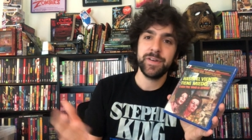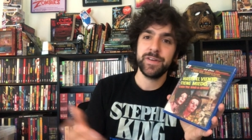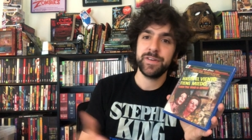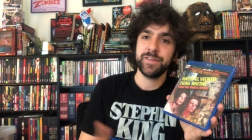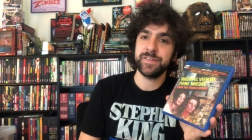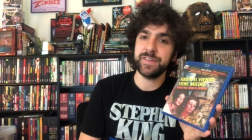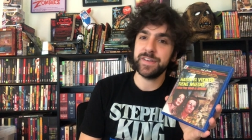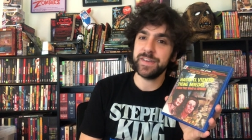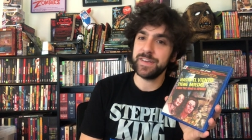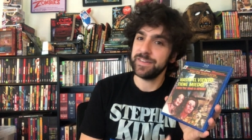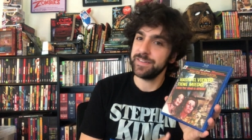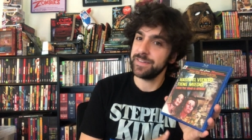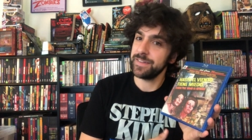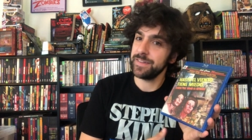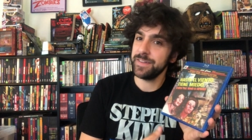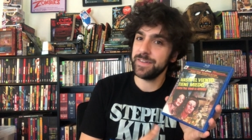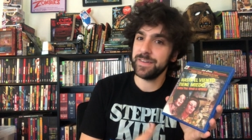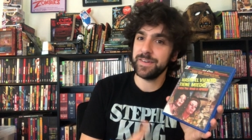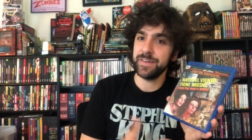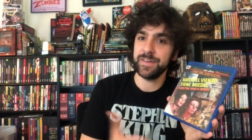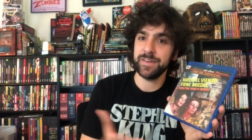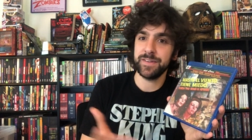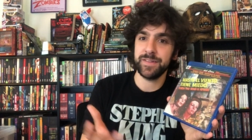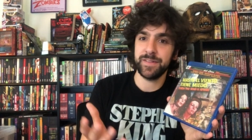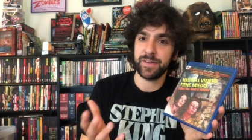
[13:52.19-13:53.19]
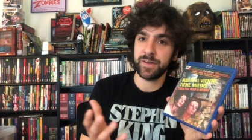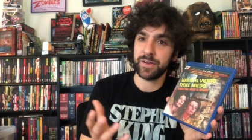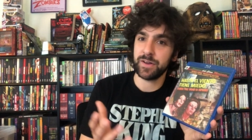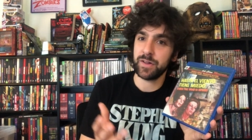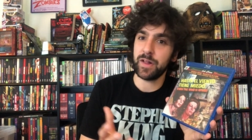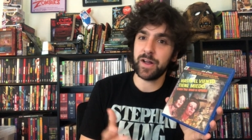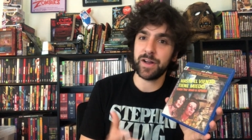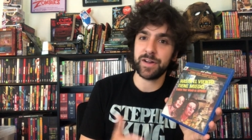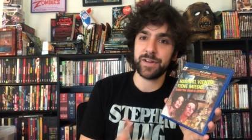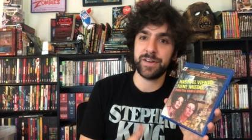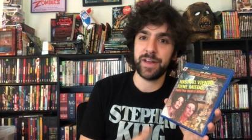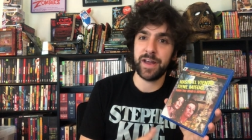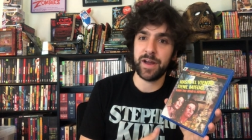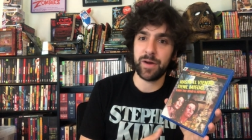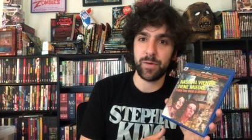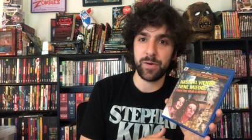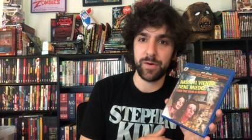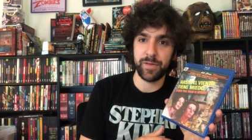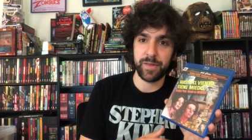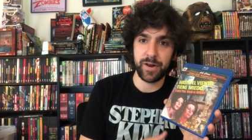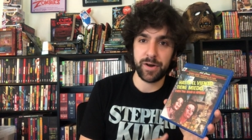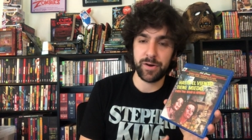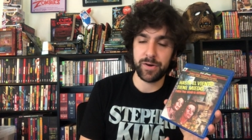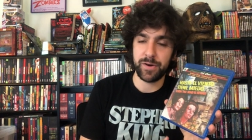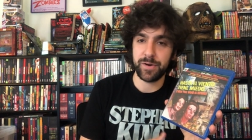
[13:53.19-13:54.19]
scenes in the the clock tower
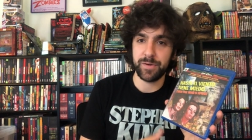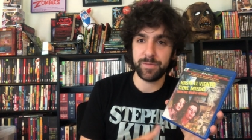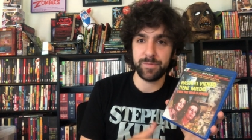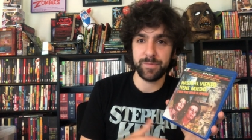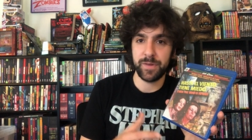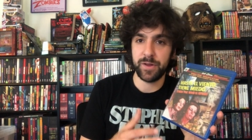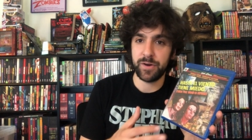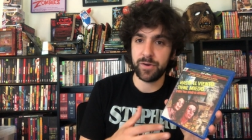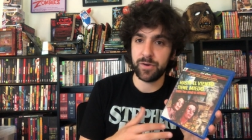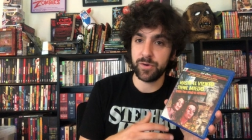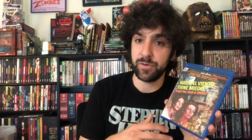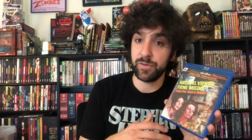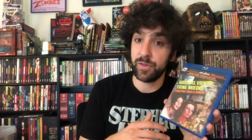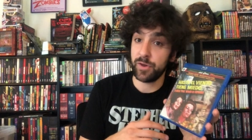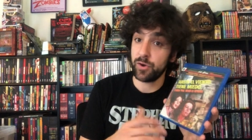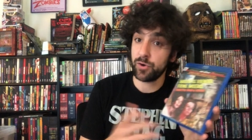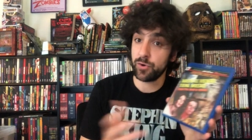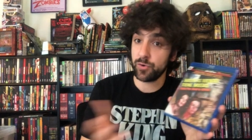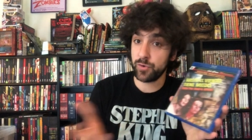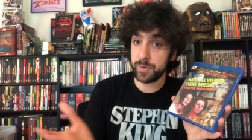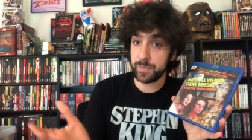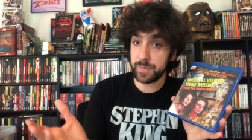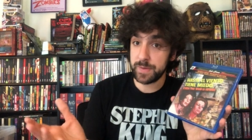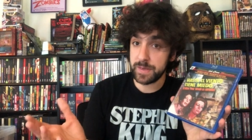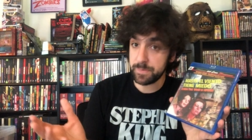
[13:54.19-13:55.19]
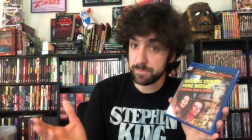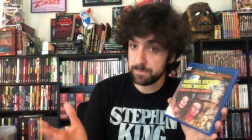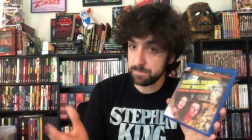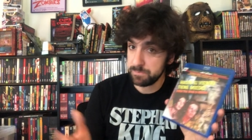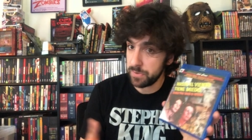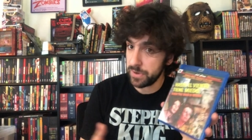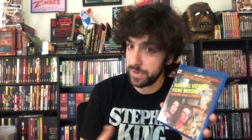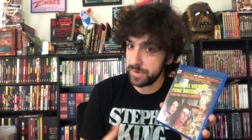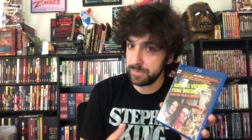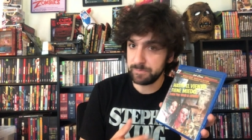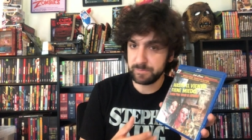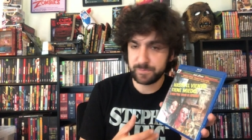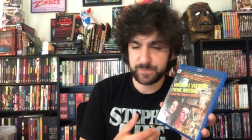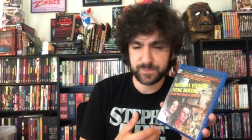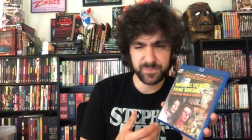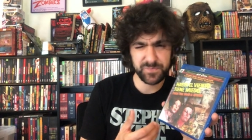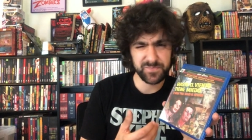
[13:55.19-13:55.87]
that are that are that are creepy, but